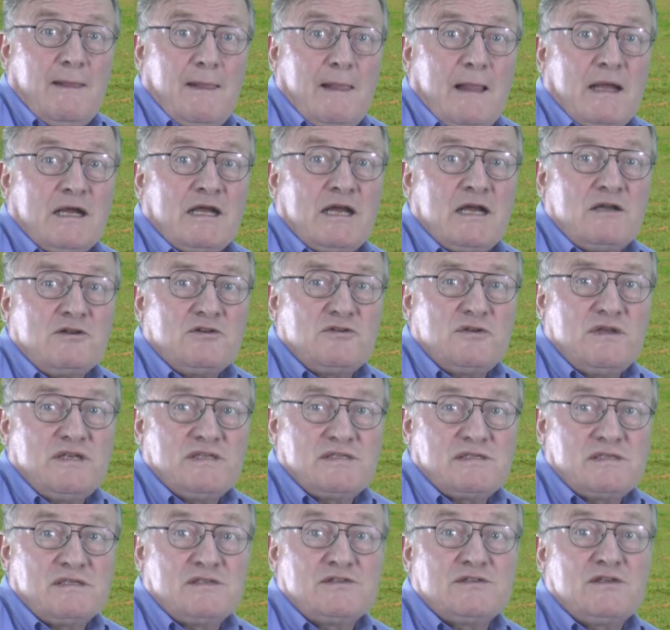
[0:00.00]

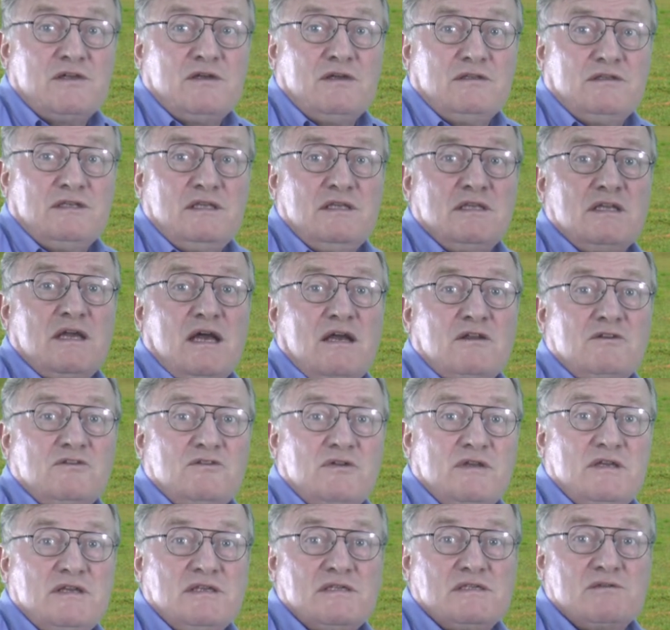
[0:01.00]
13
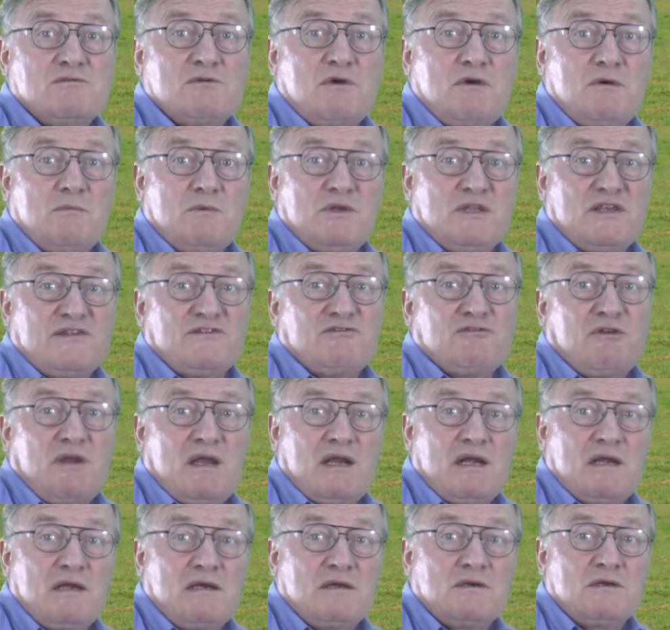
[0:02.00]
countries grow
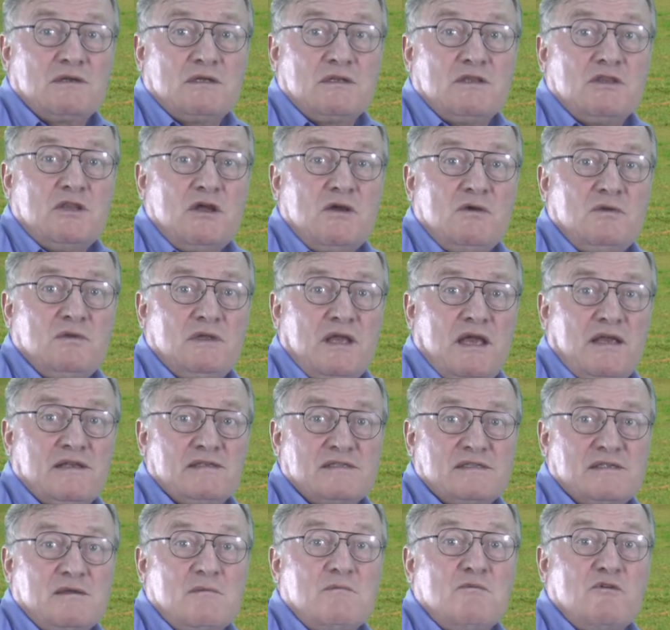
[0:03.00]
Monastrell, known
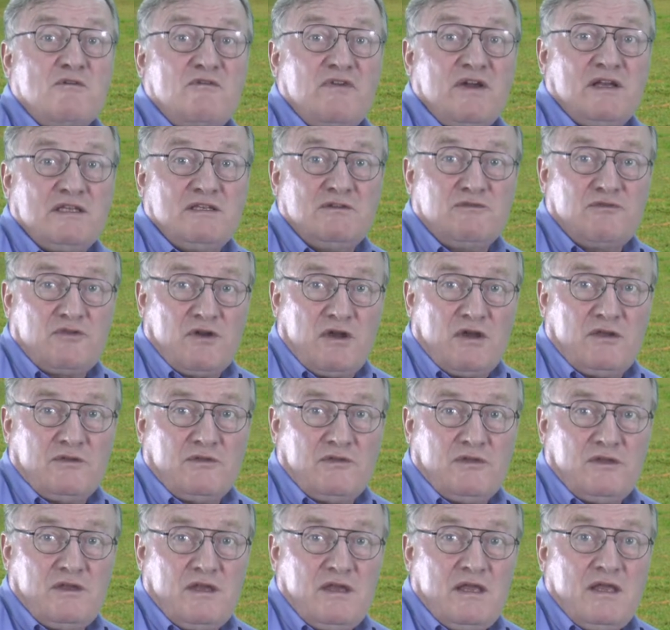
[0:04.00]
as Mourvèdre in
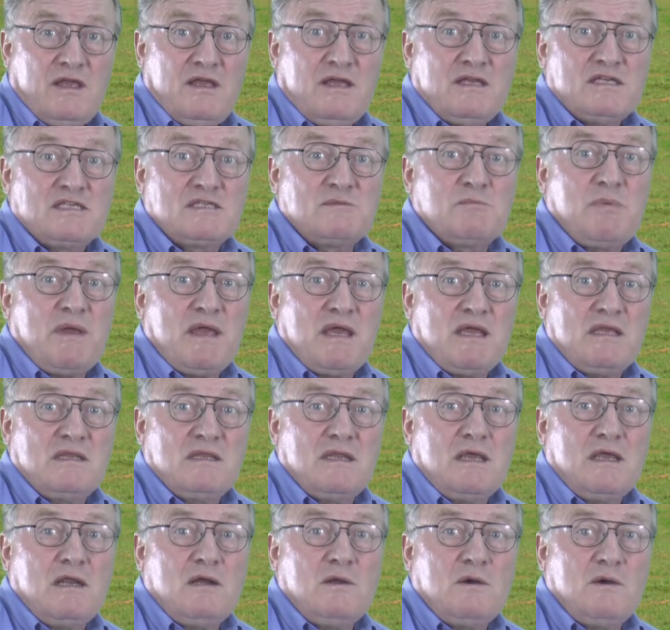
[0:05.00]
France.
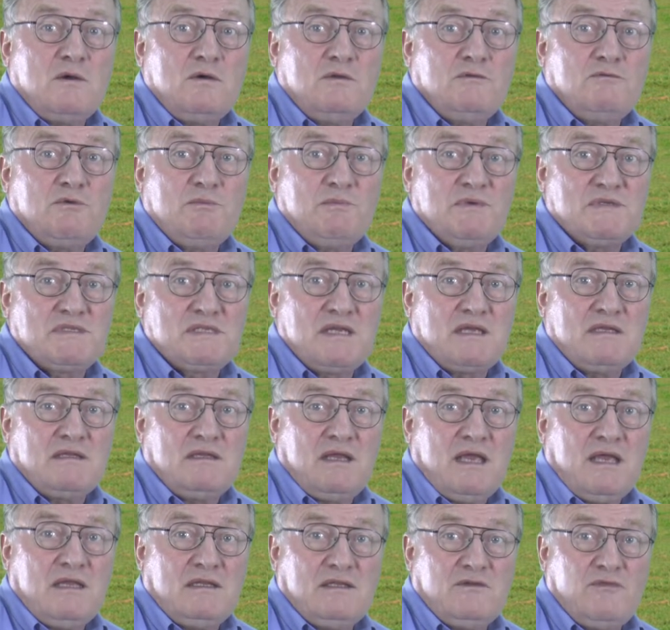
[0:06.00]
Spain alone
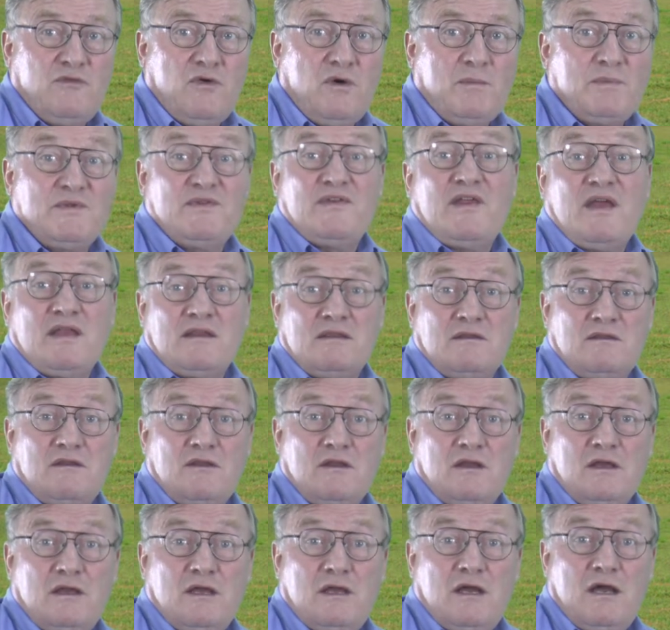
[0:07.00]
represents 84%
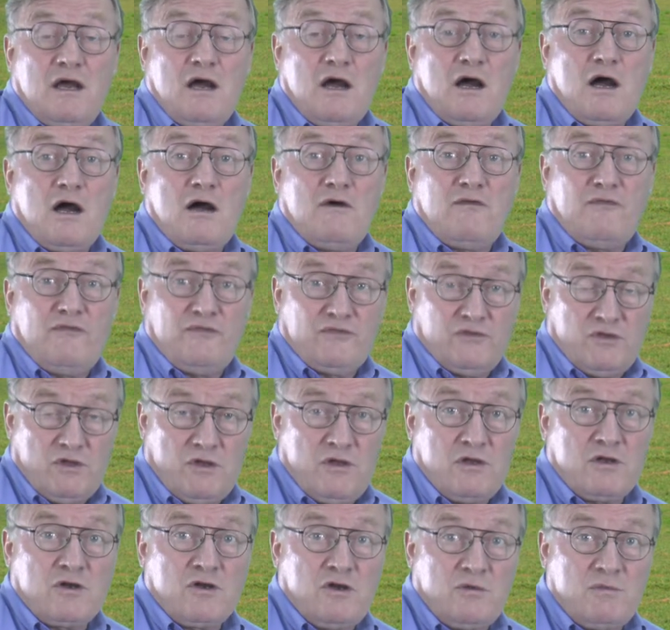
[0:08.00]
of
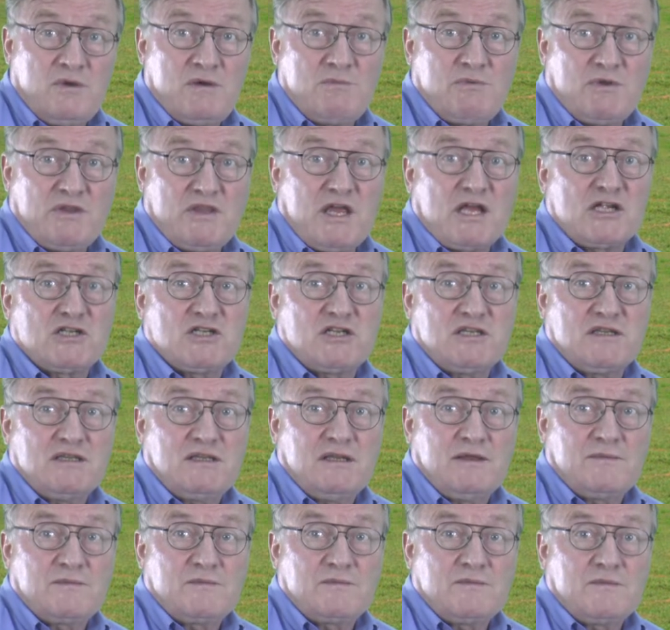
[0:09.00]
the global
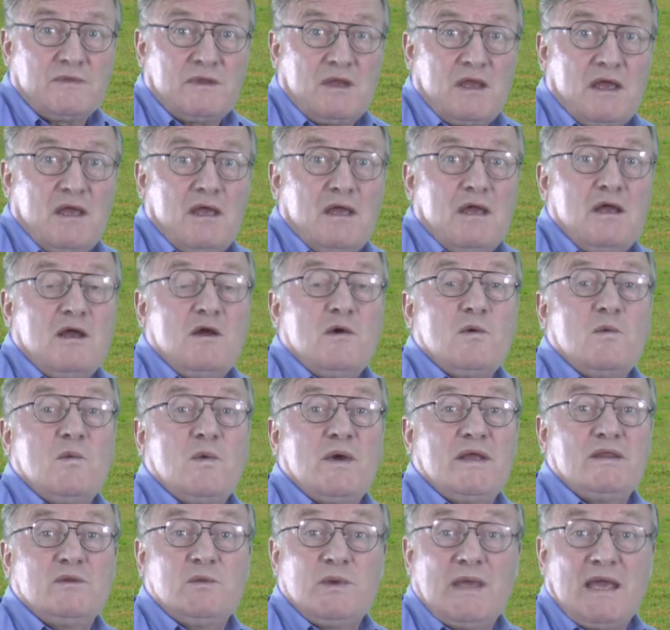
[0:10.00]
production.
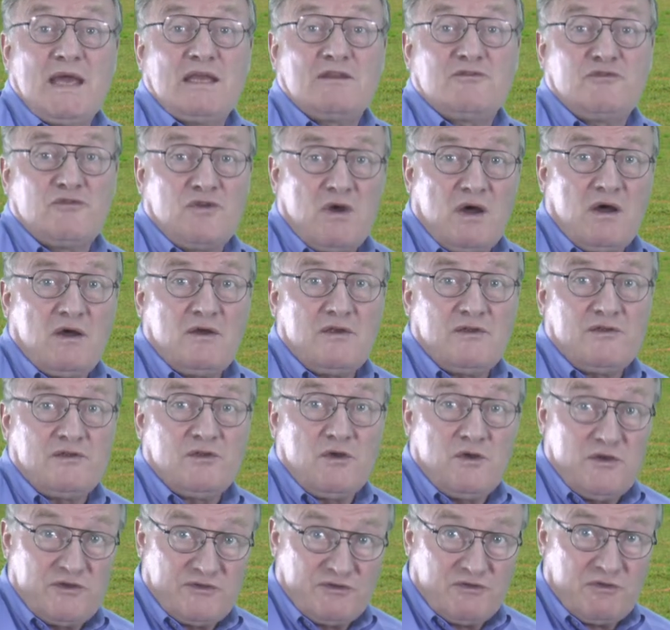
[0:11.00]
When we add France,
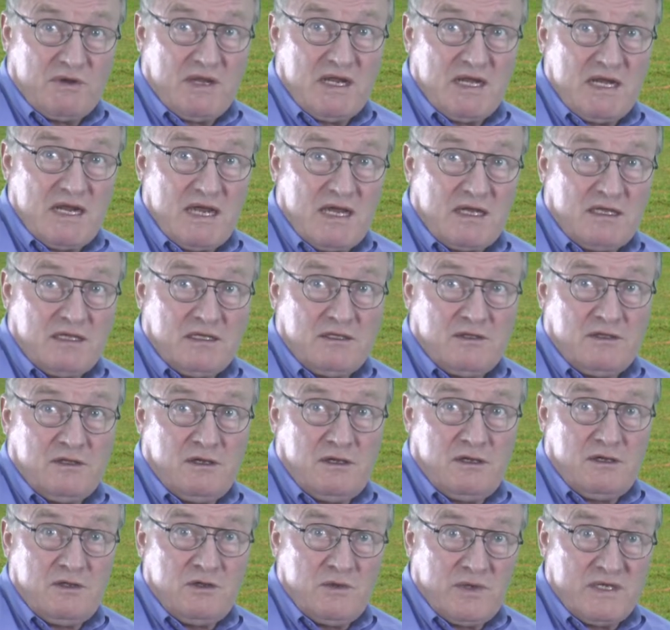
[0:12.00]
Australia,
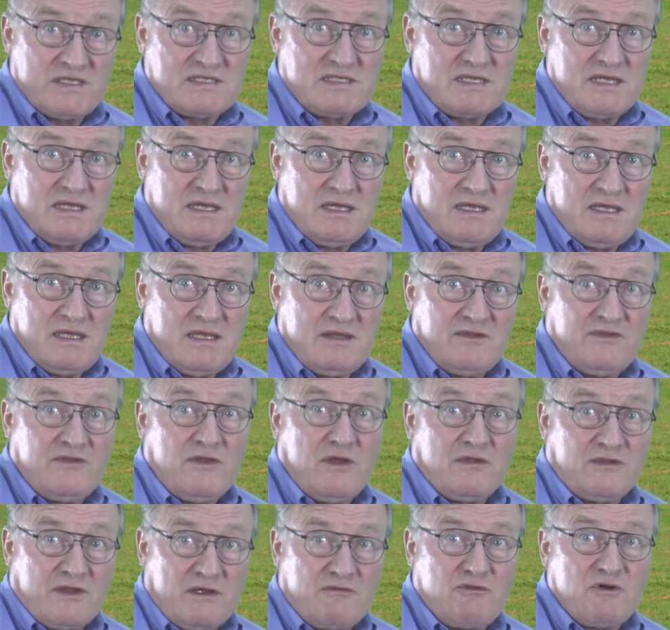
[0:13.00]
the USA and
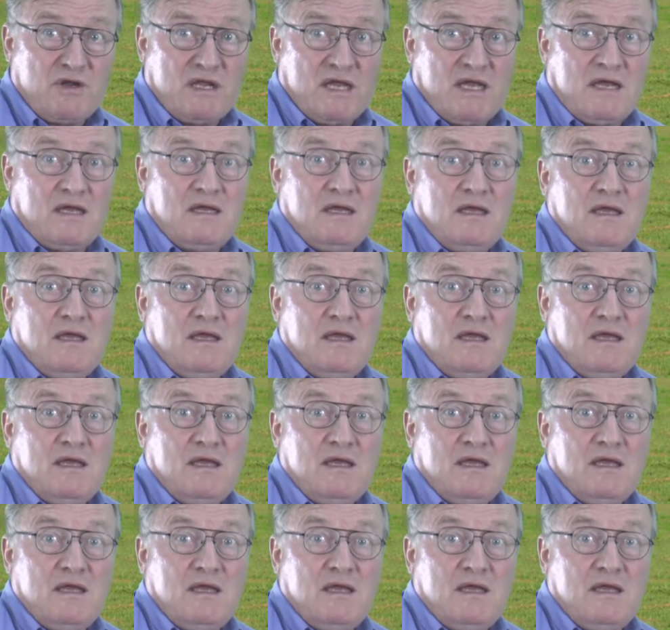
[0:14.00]
South Africa,